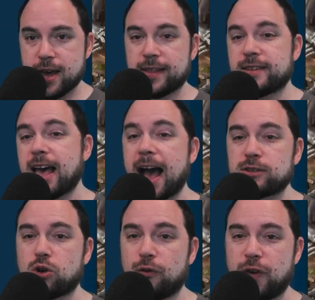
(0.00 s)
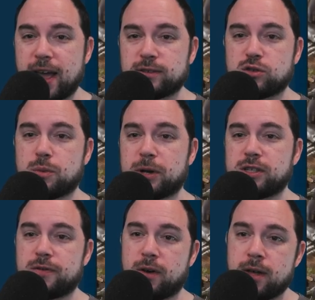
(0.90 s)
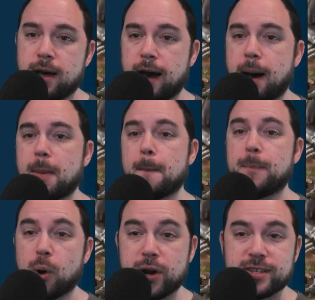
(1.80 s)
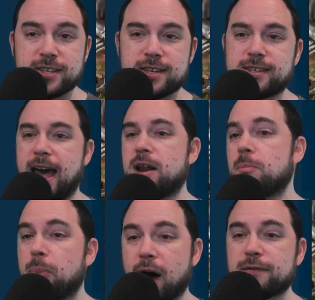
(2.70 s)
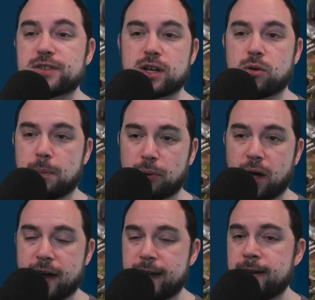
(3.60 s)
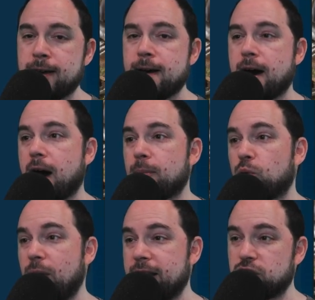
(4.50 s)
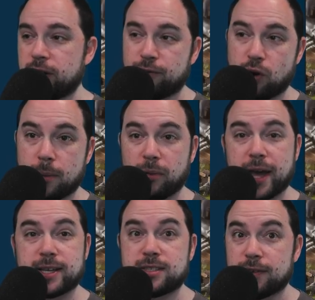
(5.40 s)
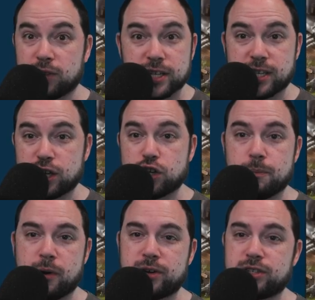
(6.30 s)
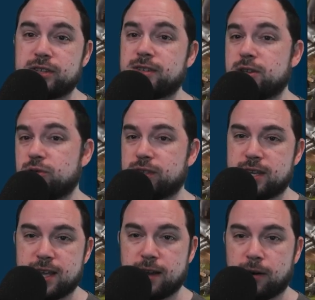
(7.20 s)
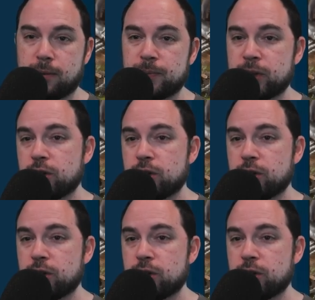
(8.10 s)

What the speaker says: In the tactical phase, there's a bunch of bonuses and buffs that are applied, ranging from like civilization bonuses that you see here